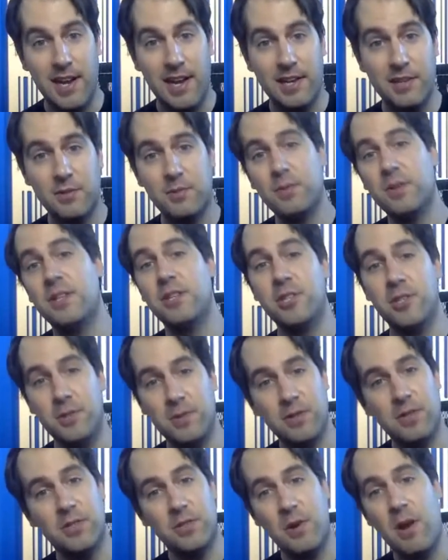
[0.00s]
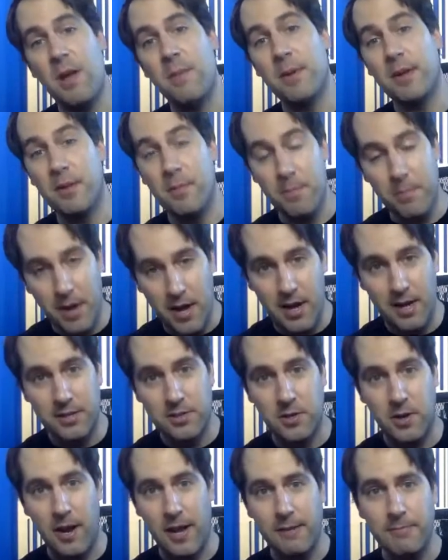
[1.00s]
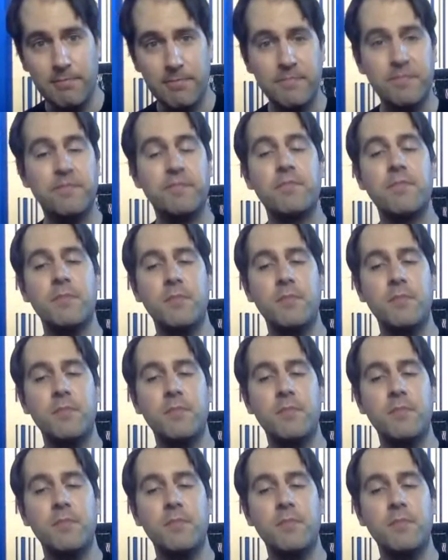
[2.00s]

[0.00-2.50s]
and I had to reshoot the Strymon Compadre.